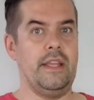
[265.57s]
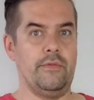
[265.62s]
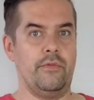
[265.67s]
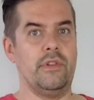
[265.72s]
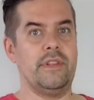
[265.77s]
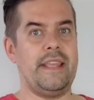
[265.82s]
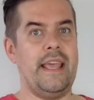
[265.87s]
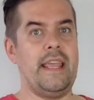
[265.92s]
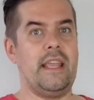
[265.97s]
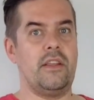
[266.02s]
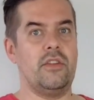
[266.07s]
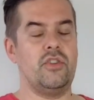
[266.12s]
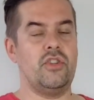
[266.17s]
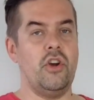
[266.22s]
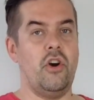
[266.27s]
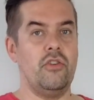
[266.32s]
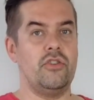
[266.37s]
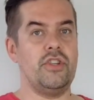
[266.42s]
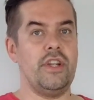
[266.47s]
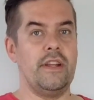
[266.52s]
It will take
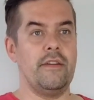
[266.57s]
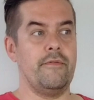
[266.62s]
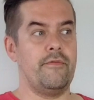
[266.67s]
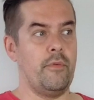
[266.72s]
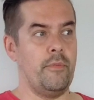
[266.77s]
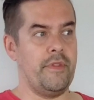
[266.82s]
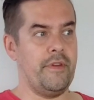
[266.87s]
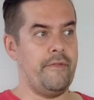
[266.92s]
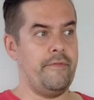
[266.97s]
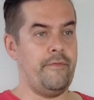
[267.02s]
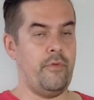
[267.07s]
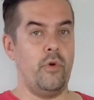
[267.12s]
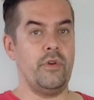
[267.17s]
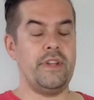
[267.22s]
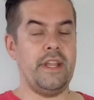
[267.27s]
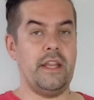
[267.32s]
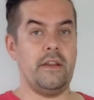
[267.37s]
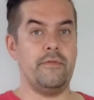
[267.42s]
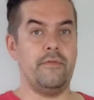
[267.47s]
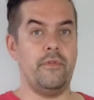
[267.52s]
charging from the
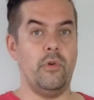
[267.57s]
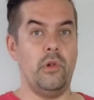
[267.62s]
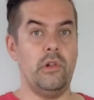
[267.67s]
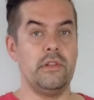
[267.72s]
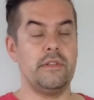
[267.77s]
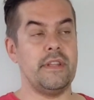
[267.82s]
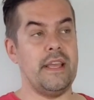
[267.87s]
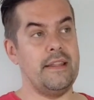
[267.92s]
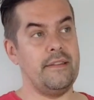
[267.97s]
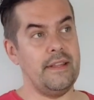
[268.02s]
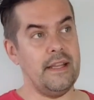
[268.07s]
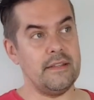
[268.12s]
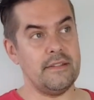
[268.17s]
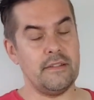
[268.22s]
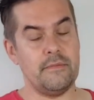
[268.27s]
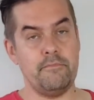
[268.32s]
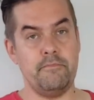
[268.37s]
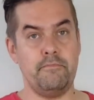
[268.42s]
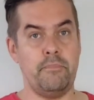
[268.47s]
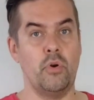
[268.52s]
48 volt and
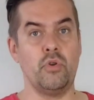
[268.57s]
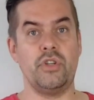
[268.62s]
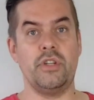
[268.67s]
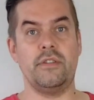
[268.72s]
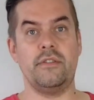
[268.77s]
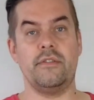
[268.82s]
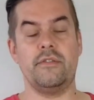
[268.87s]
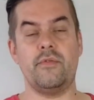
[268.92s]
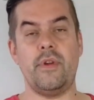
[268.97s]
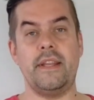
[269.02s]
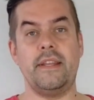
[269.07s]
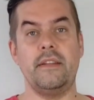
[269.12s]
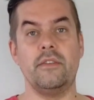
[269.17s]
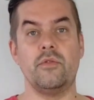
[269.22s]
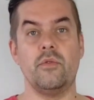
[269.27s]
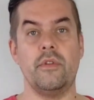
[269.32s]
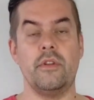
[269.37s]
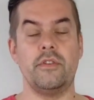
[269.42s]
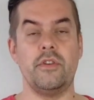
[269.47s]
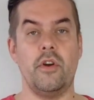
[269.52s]
just push it straight
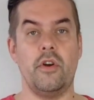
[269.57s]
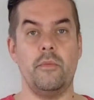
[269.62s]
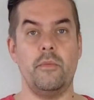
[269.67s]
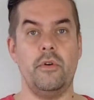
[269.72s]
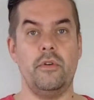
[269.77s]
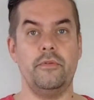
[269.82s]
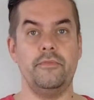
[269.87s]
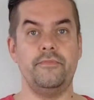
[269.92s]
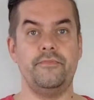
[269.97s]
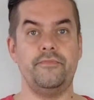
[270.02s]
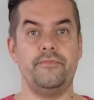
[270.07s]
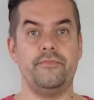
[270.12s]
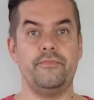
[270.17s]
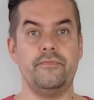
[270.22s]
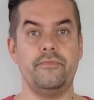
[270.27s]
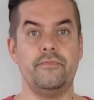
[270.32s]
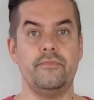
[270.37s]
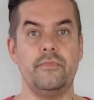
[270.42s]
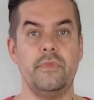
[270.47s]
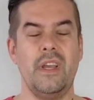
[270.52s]
into the turbo.
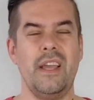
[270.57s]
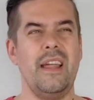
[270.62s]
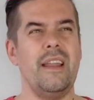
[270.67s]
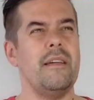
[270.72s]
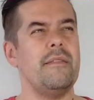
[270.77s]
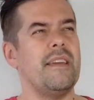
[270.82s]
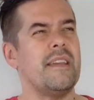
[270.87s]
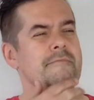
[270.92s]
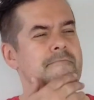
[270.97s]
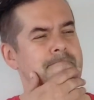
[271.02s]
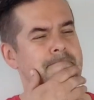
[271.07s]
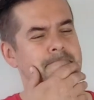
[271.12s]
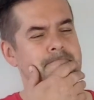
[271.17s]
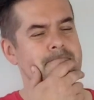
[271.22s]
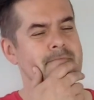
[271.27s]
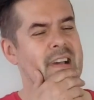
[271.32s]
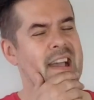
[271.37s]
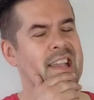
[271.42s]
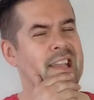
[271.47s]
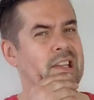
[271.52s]
And I think, hmm,
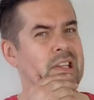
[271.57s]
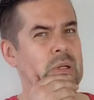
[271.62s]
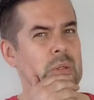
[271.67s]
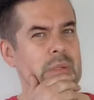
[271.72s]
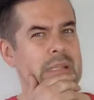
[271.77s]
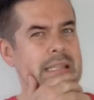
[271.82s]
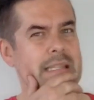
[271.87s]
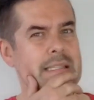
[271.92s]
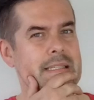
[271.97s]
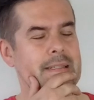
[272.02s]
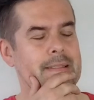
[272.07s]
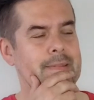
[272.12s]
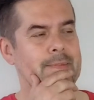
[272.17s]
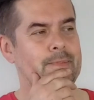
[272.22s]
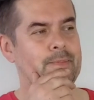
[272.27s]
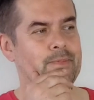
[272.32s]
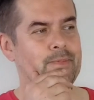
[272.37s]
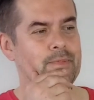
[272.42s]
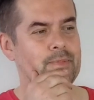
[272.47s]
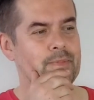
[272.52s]
I can do this.
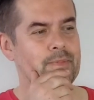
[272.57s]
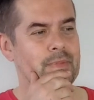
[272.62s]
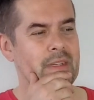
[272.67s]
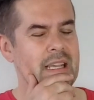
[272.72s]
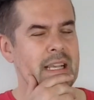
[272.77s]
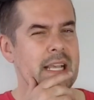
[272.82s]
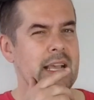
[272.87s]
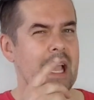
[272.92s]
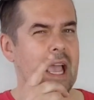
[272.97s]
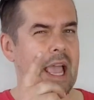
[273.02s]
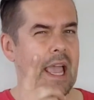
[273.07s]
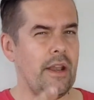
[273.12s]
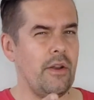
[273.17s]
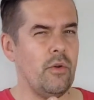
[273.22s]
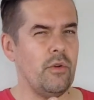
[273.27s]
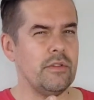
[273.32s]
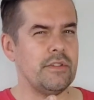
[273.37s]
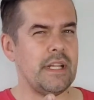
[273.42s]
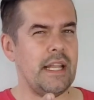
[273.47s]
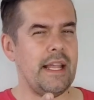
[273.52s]
And
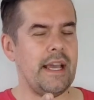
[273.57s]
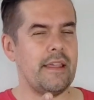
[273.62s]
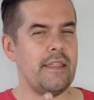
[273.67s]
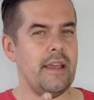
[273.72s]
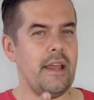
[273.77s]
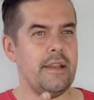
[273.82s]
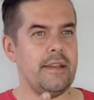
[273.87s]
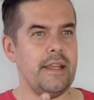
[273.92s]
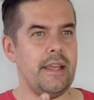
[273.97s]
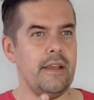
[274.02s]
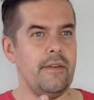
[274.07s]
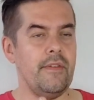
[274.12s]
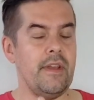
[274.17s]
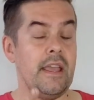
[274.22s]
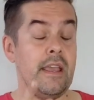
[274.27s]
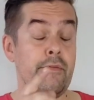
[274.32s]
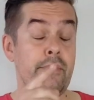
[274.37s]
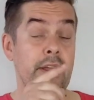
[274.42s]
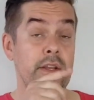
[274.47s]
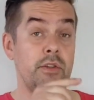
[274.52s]
also I like the idea,
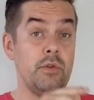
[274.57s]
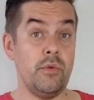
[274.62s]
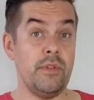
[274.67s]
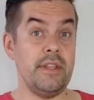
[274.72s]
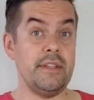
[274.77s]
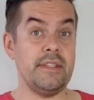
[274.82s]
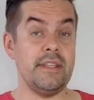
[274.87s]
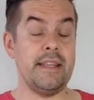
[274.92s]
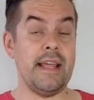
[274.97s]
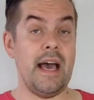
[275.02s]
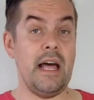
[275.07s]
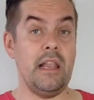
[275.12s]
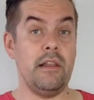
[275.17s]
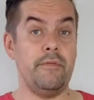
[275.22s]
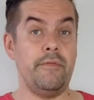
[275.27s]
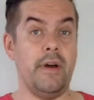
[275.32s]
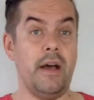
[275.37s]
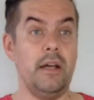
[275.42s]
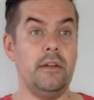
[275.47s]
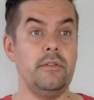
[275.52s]
if I do this in the
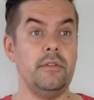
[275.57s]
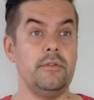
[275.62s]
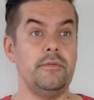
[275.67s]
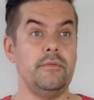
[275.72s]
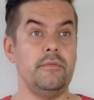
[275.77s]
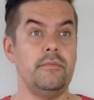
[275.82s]
Alfa,